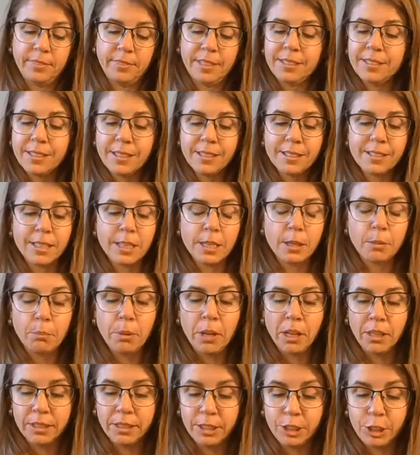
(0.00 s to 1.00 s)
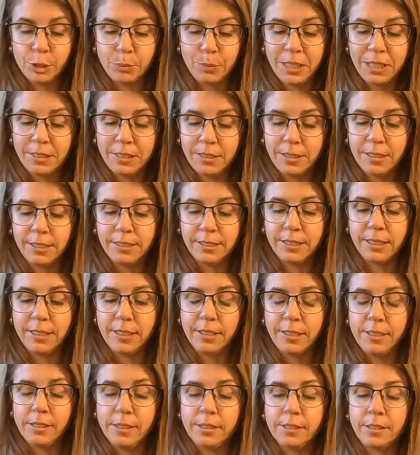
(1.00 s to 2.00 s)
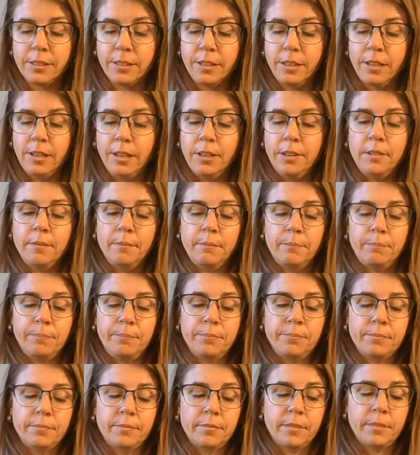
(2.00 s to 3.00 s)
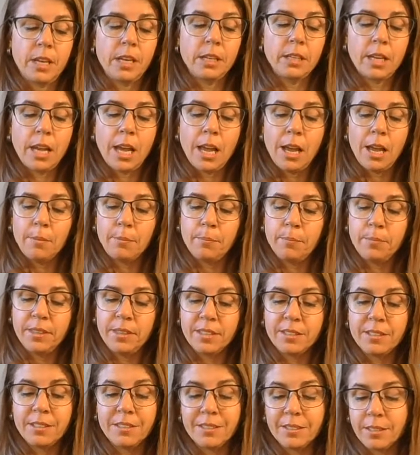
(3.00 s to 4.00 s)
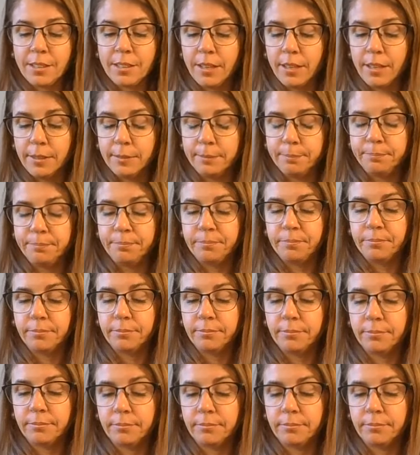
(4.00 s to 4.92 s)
this isn't a punishment. This is an uh, this is um,